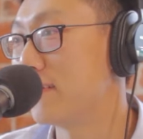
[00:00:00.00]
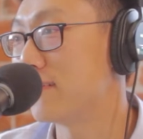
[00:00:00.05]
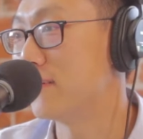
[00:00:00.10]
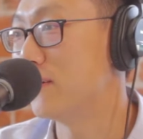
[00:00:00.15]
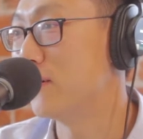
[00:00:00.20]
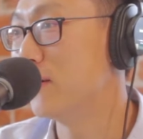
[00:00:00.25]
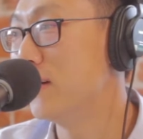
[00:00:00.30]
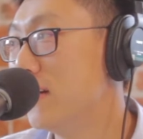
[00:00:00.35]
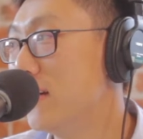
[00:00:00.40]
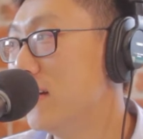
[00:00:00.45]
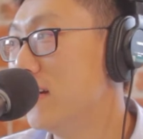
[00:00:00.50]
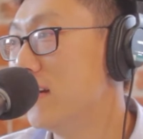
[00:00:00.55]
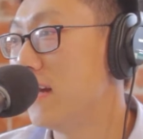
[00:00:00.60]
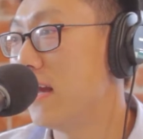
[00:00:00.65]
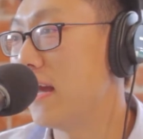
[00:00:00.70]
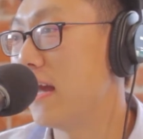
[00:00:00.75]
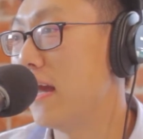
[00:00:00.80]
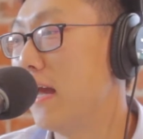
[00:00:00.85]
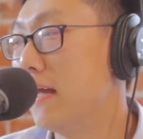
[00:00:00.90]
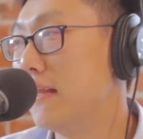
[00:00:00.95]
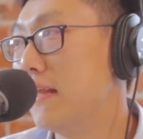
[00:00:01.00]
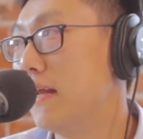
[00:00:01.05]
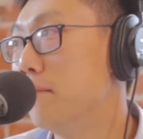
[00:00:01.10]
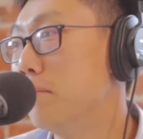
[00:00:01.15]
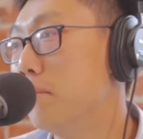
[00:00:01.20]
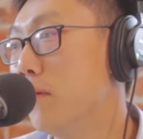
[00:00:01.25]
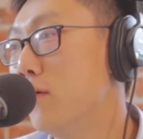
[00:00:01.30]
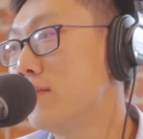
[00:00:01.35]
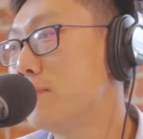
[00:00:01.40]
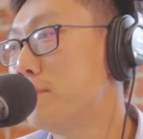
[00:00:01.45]
So, and
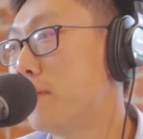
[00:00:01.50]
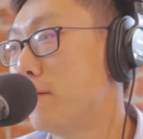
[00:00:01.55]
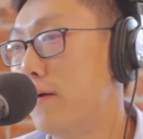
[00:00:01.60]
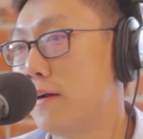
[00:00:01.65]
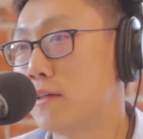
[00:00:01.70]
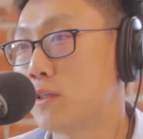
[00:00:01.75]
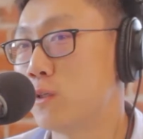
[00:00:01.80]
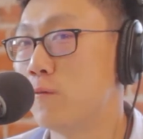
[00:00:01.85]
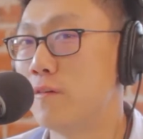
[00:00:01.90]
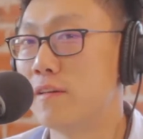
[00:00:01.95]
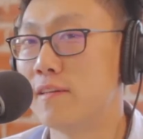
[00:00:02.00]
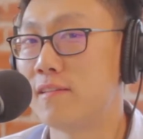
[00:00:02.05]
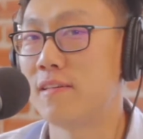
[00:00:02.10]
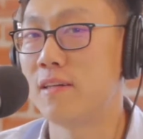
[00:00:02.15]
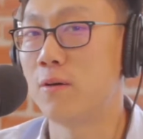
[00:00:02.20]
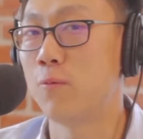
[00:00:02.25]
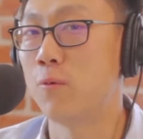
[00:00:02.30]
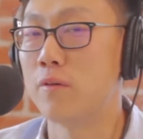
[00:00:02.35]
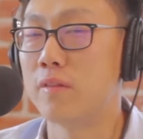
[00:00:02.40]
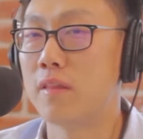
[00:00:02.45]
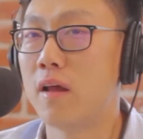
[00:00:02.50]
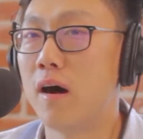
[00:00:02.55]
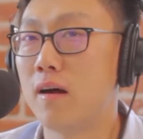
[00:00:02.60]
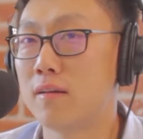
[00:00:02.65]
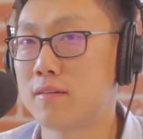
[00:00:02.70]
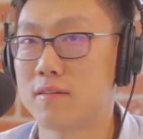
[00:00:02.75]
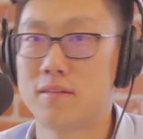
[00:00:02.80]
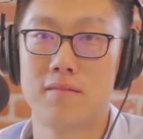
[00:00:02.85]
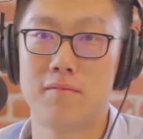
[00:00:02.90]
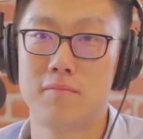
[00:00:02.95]
most professional VC will
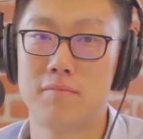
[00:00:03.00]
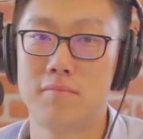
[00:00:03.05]
not,